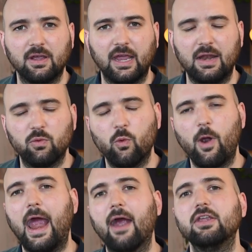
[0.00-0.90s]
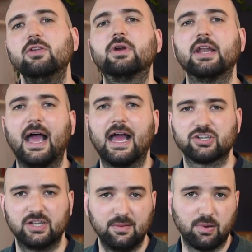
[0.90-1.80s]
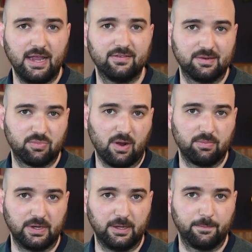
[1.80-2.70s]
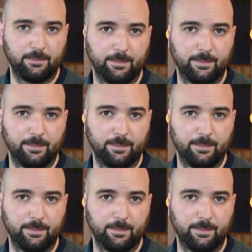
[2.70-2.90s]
in where you can actually place it properly.